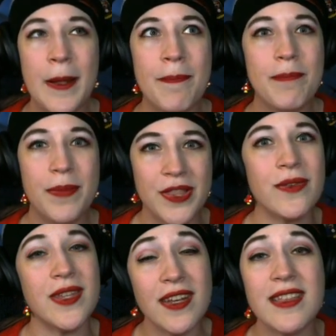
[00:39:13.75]
but
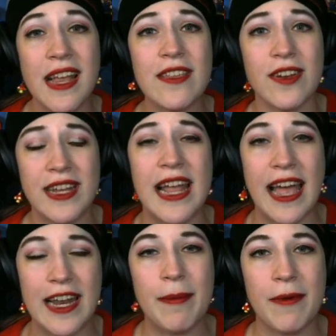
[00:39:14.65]
those little things are going to
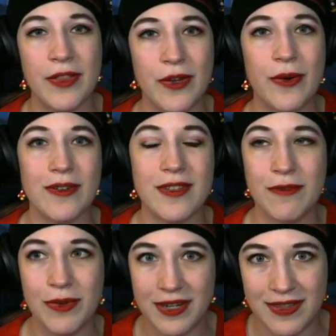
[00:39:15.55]
add up over the course
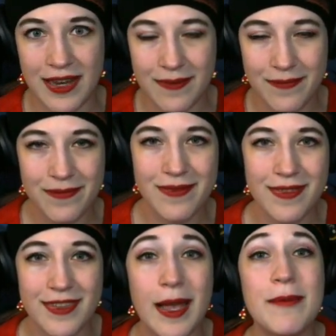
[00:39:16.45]
of what is a
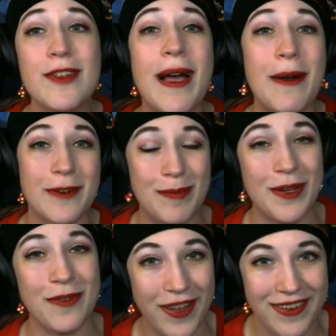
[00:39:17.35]
sub 2 hour
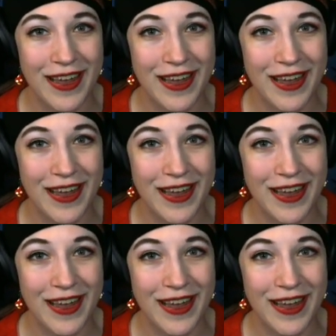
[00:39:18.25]
speed run.